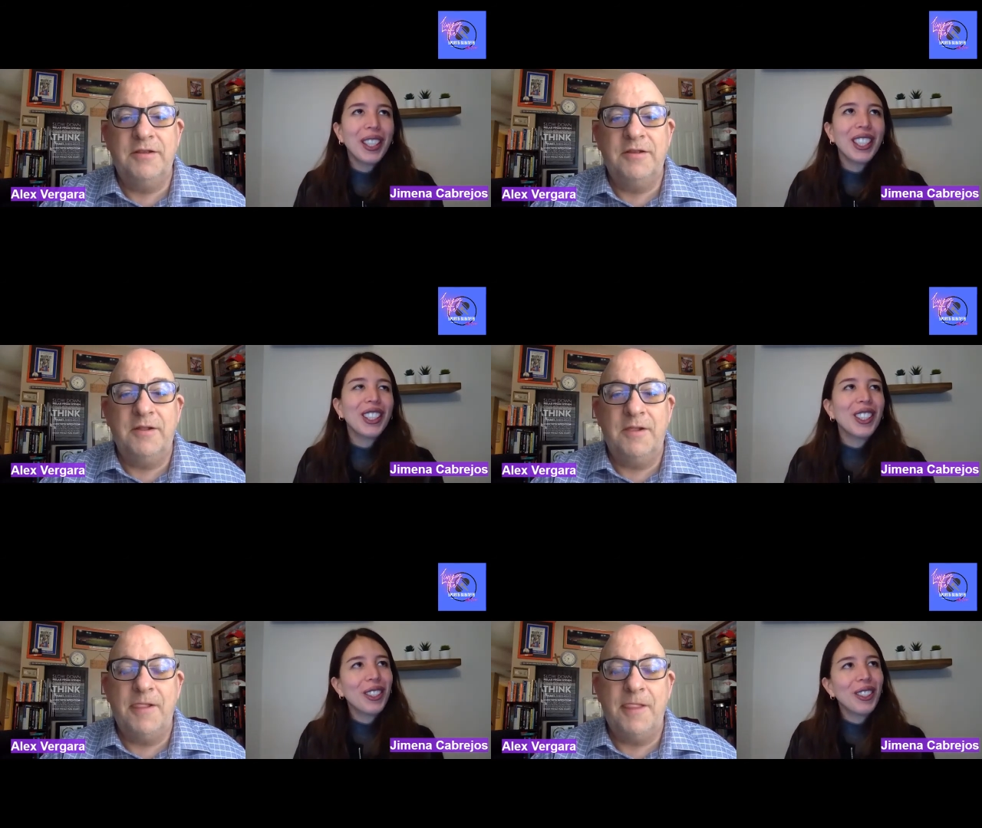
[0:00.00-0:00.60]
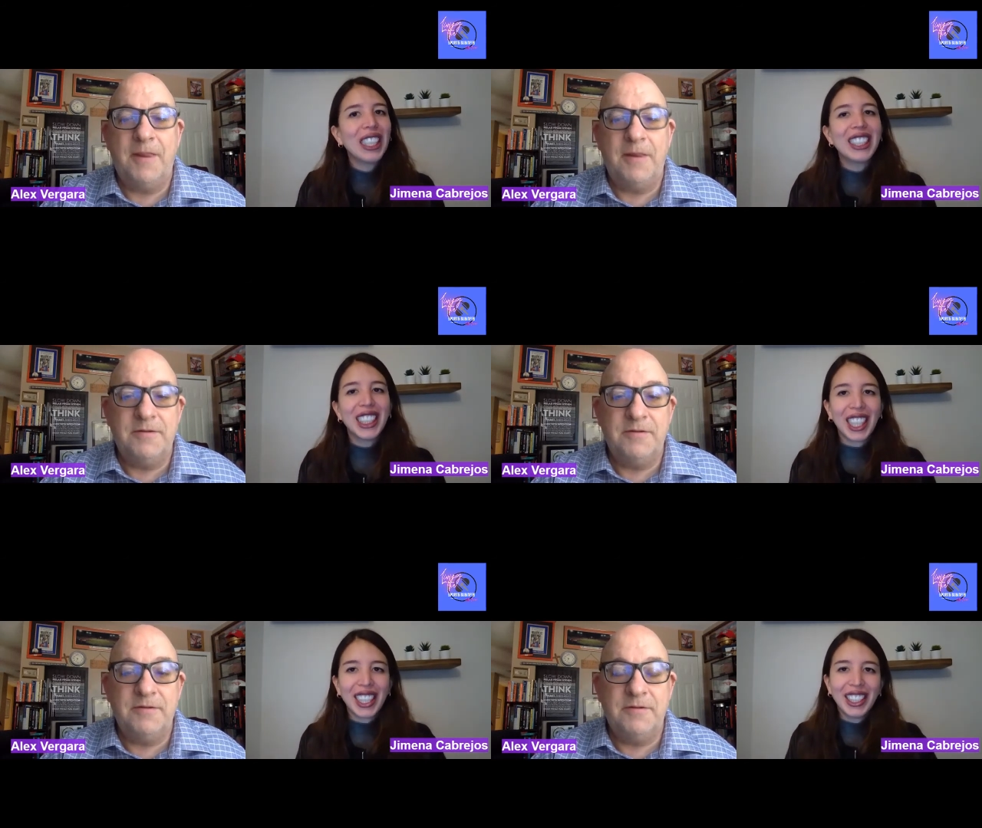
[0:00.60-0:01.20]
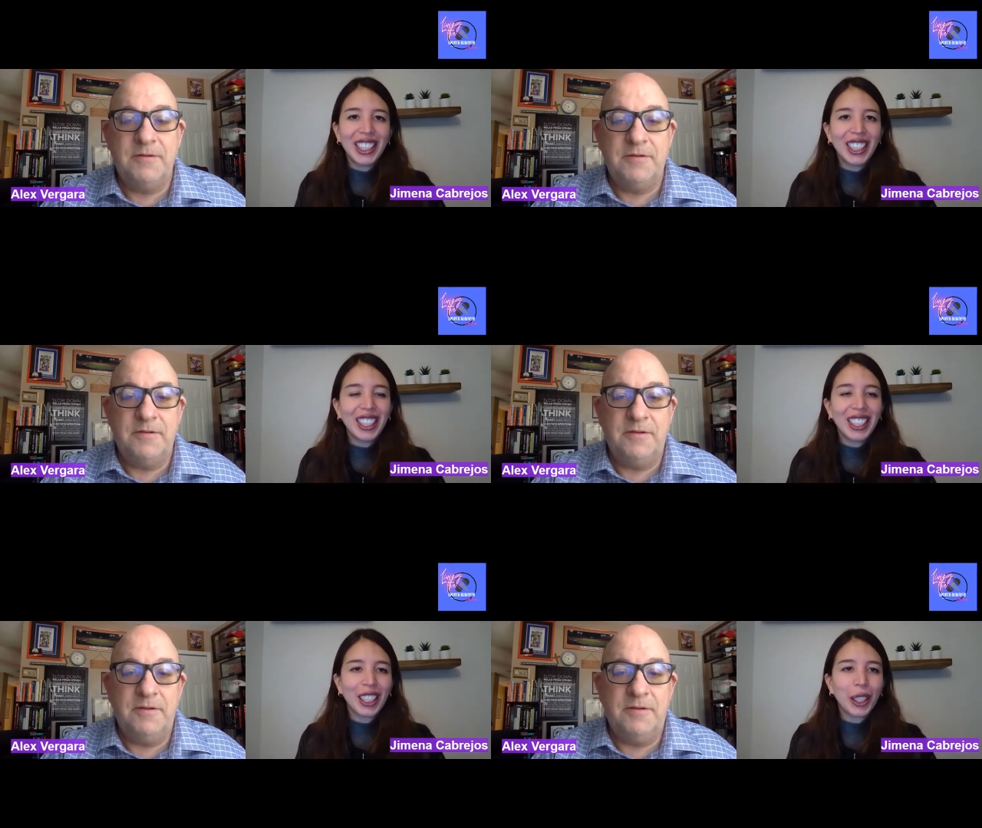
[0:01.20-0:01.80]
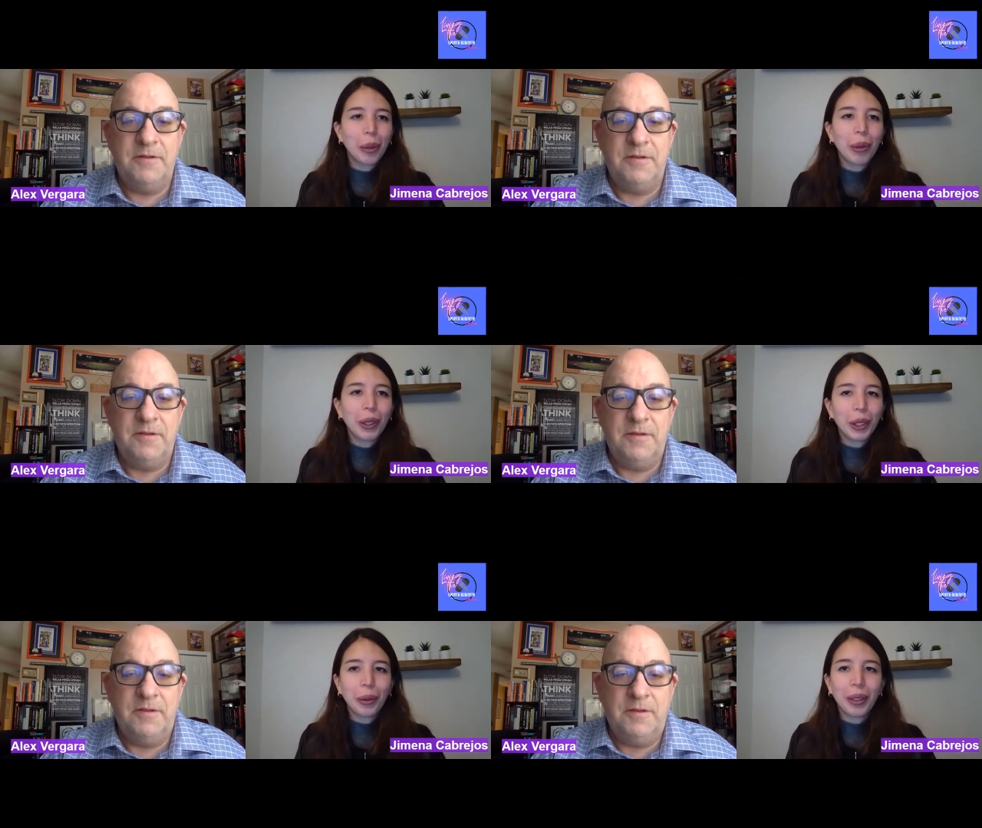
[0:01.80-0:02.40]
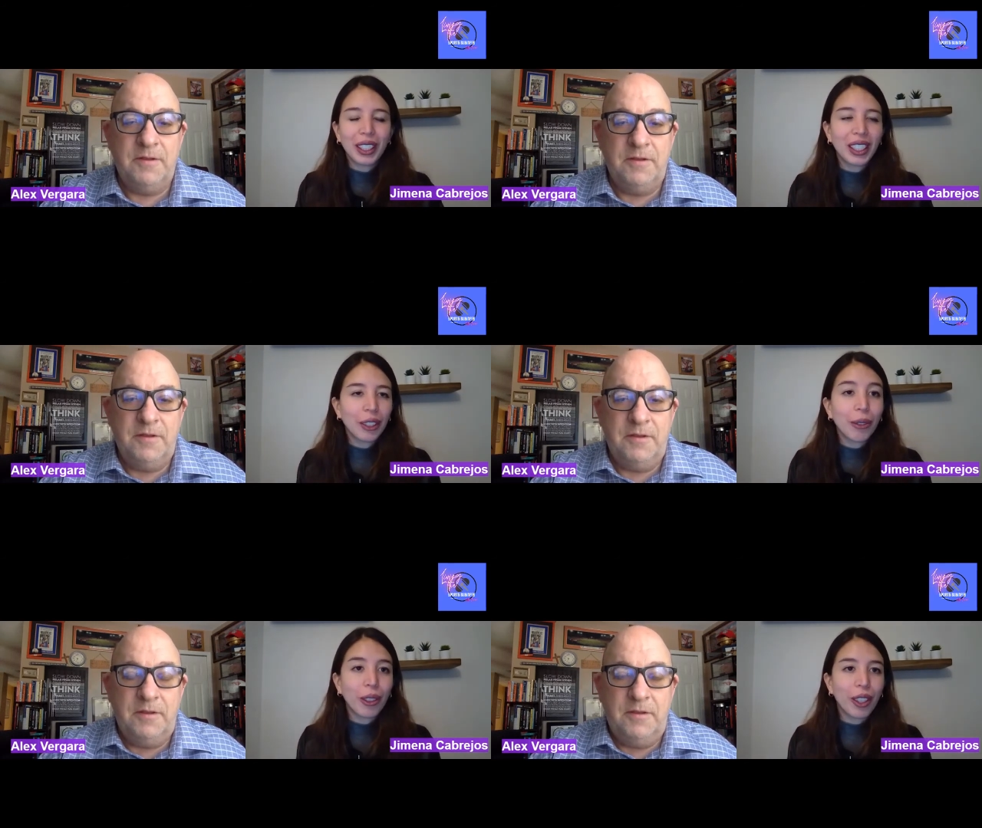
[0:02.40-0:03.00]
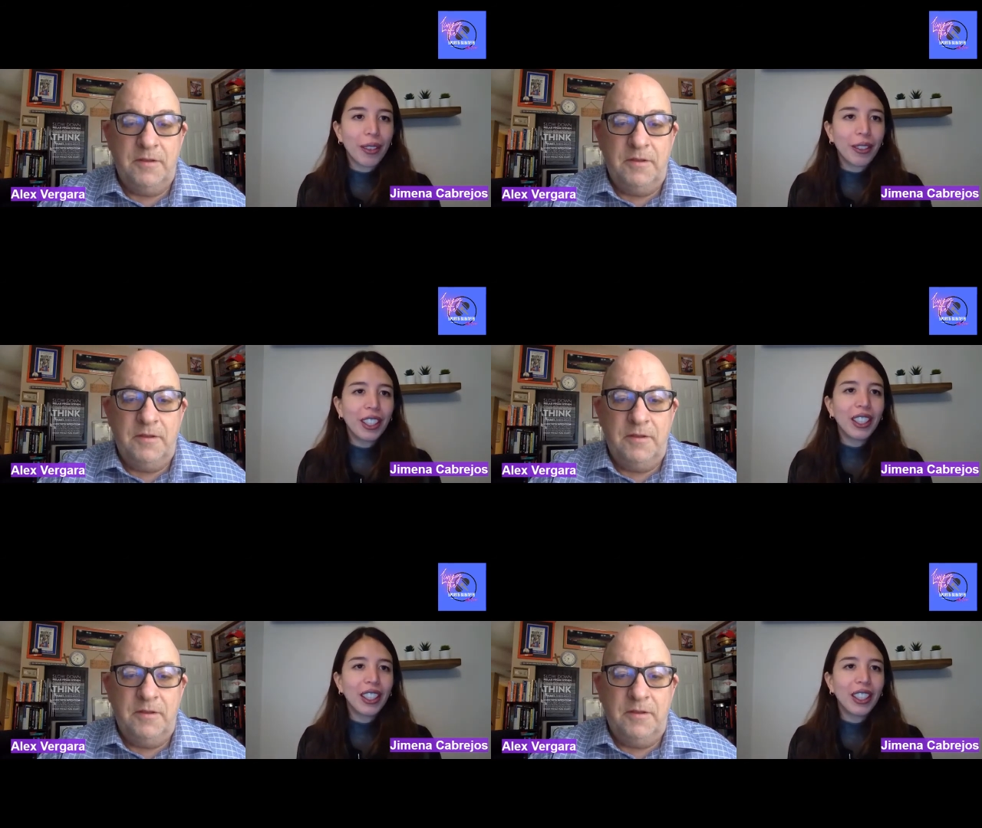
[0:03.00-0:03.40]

Speaker 1: need to do a change in the sports business forever?